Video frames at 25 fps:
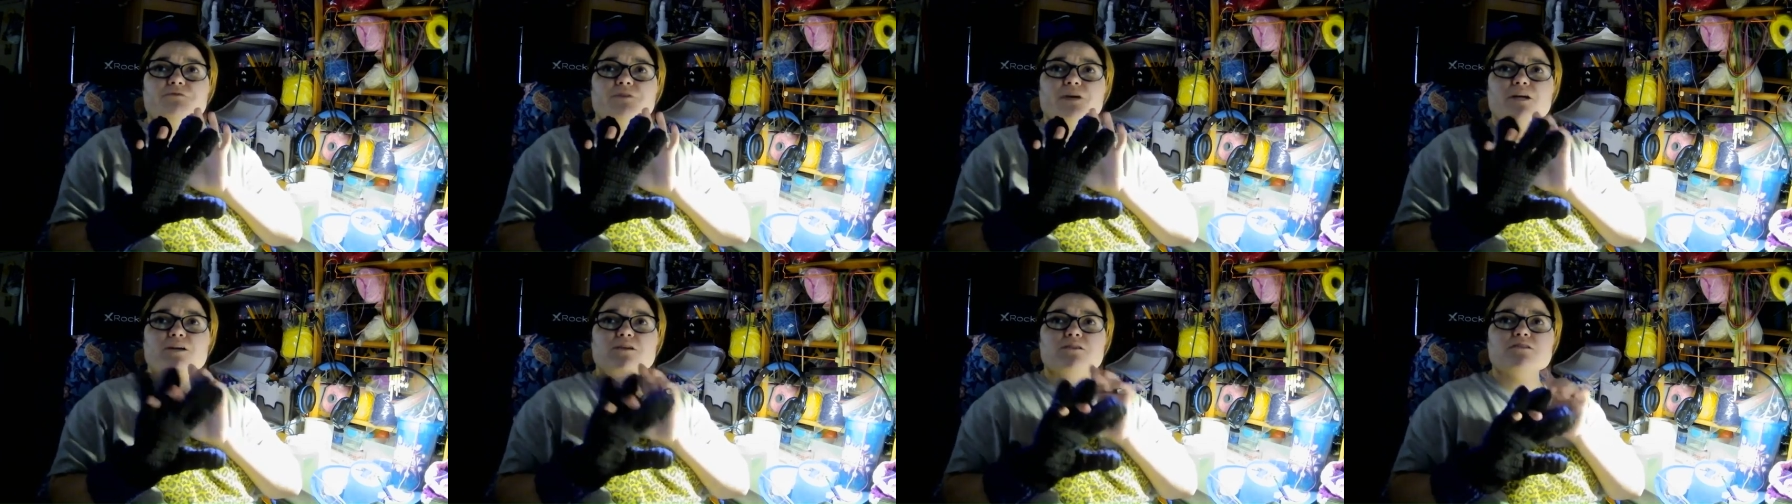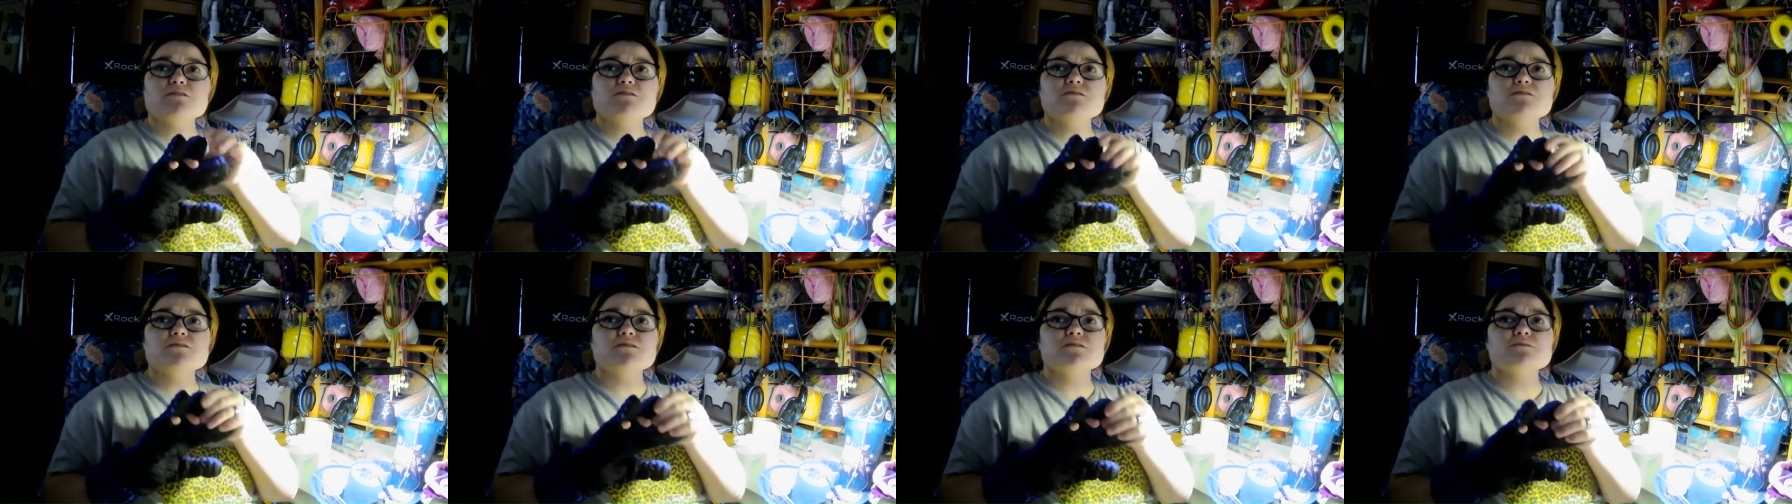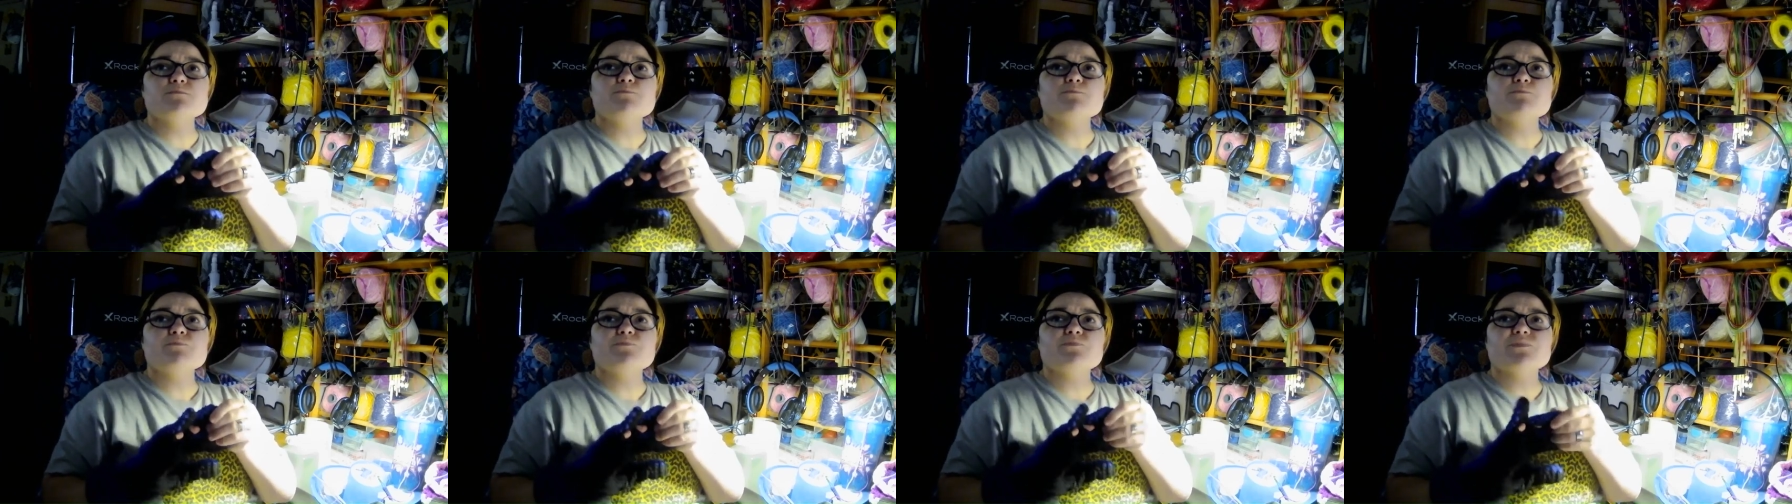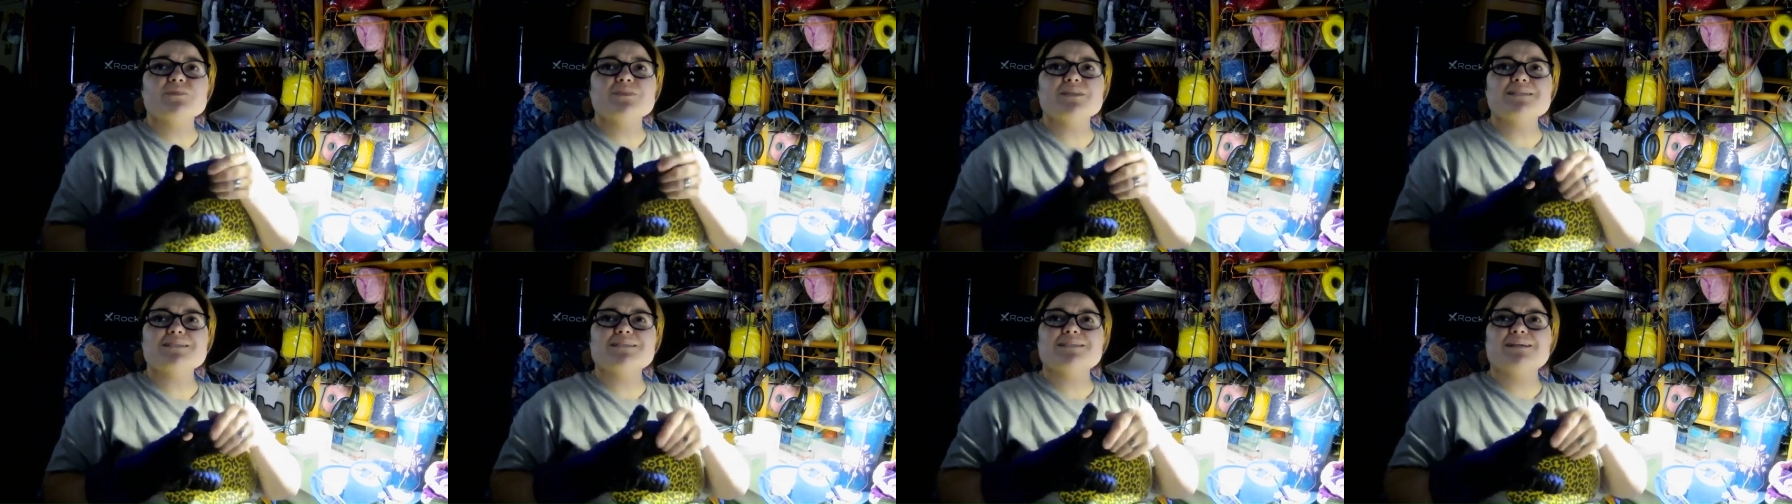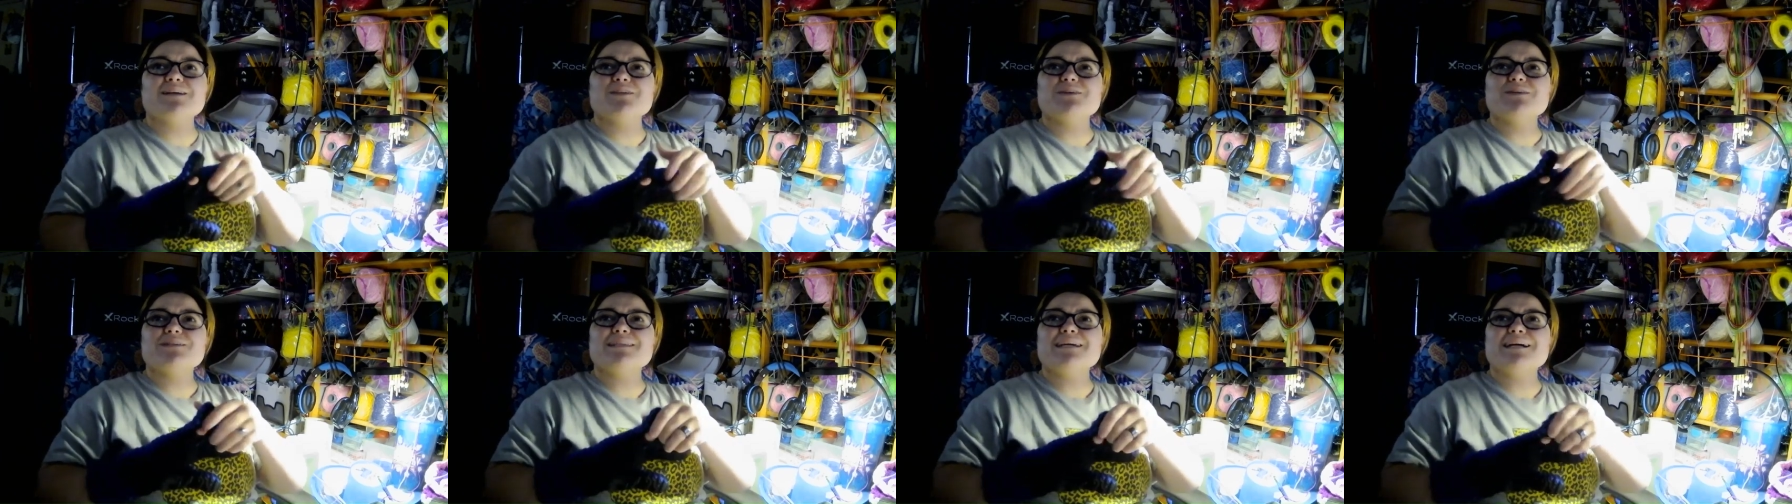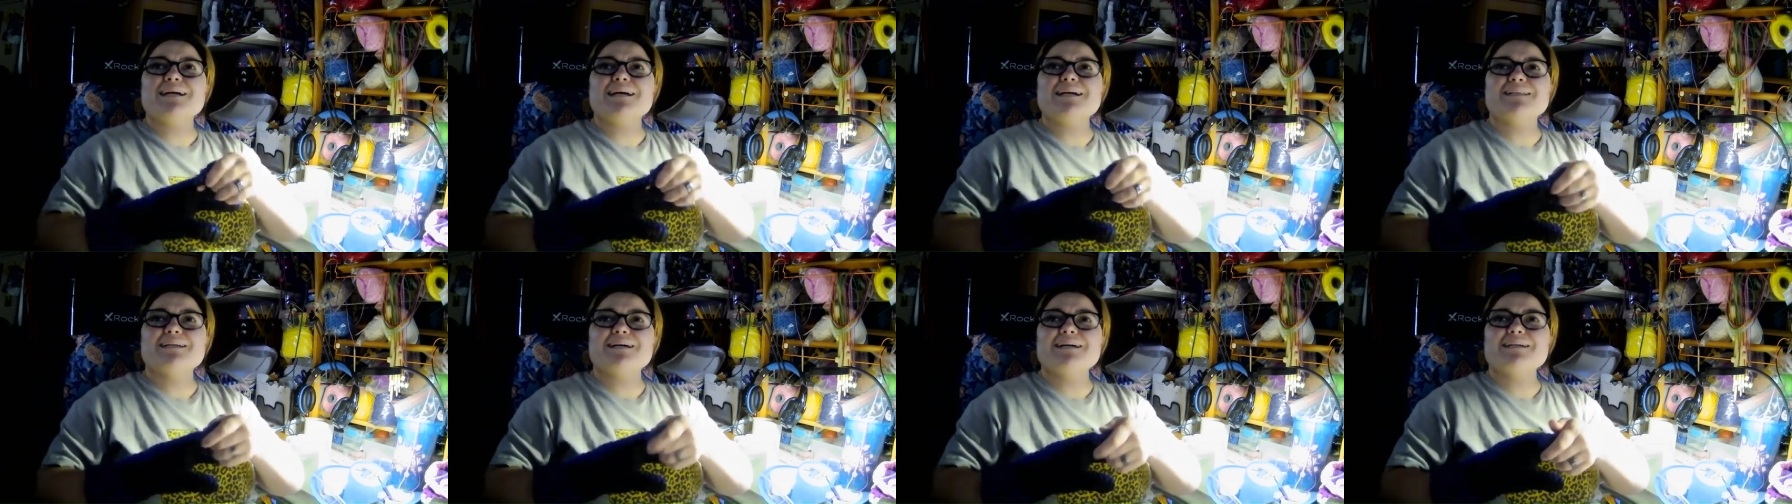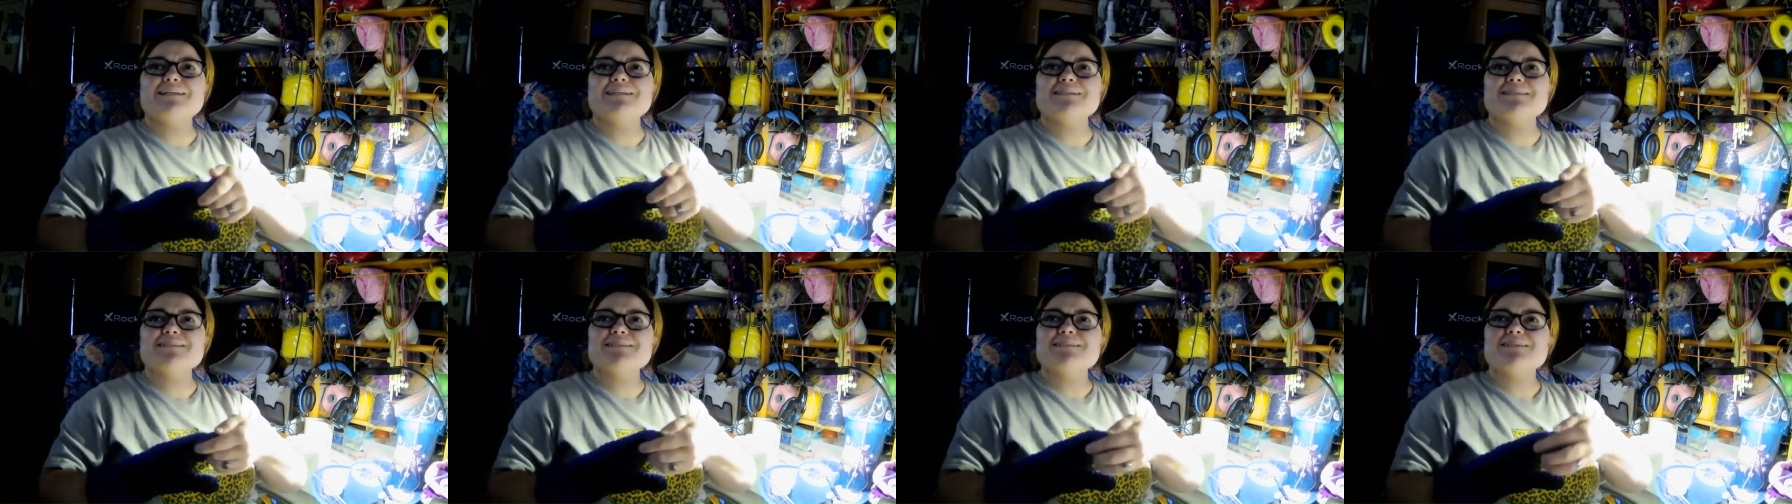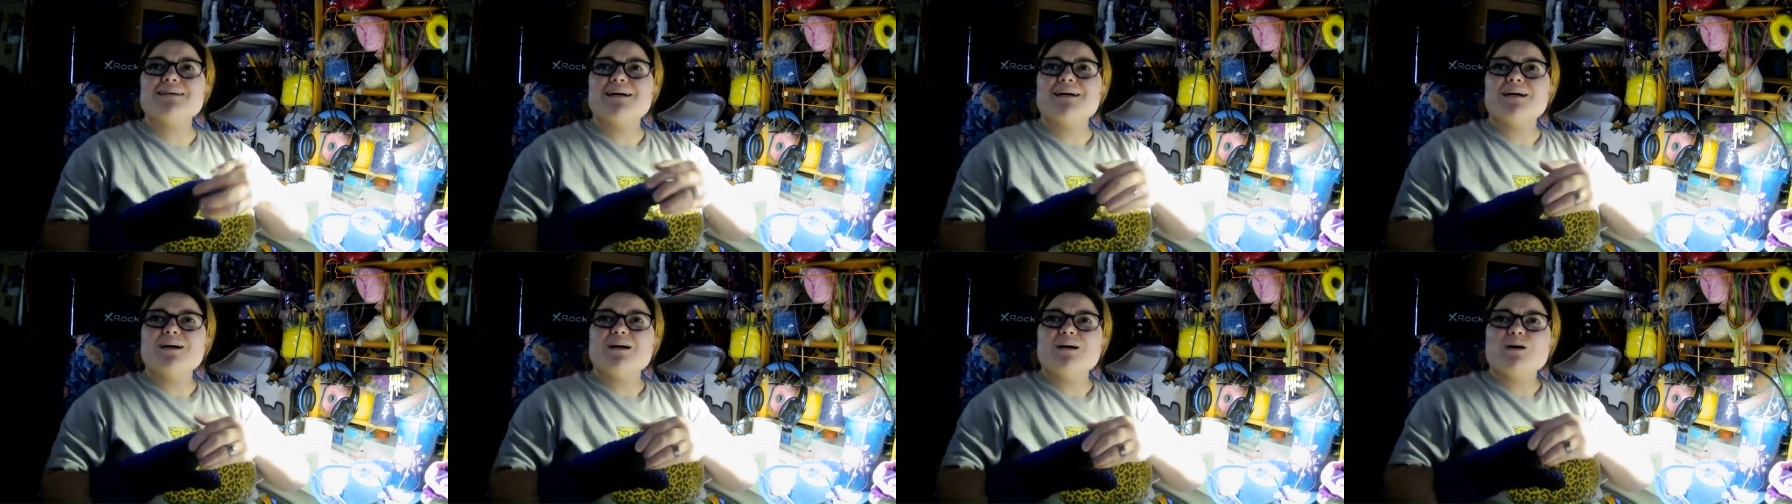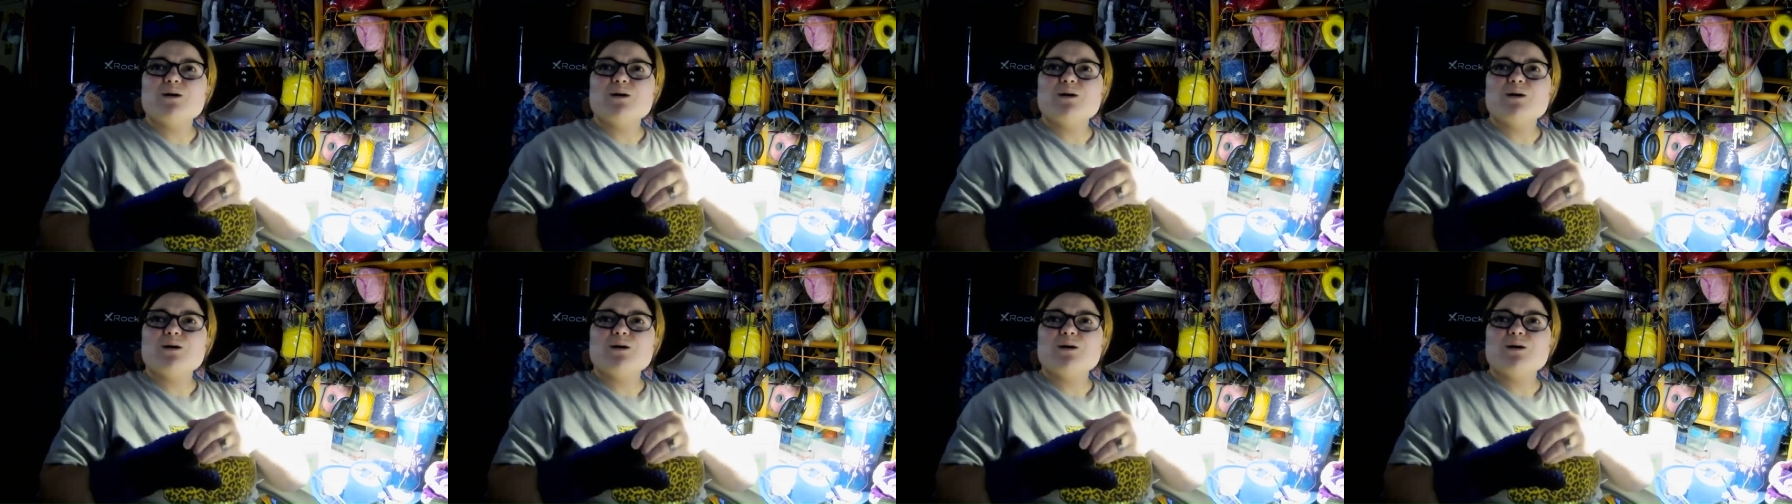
fingers. That's the other thing I like is